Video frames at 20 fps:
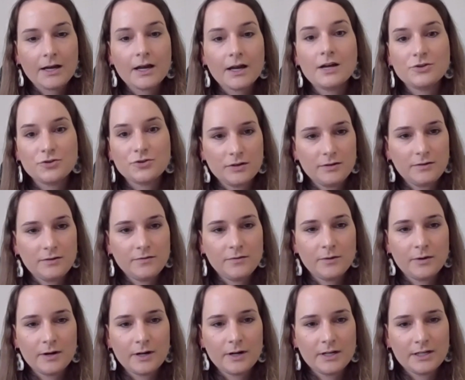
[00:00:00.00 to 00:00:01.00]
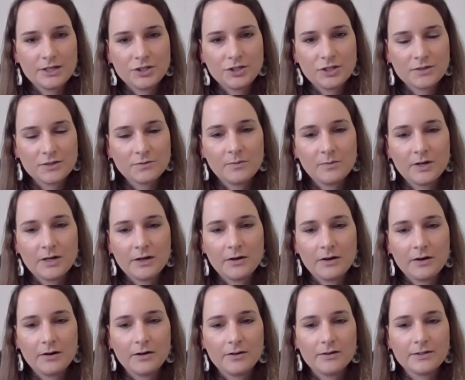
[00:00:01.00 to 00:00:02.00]
country for Indigenous women
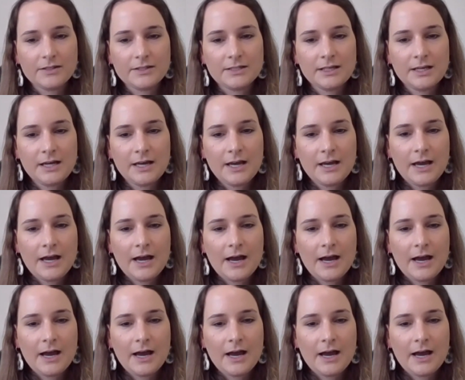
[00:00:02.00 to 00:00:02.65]
and girls,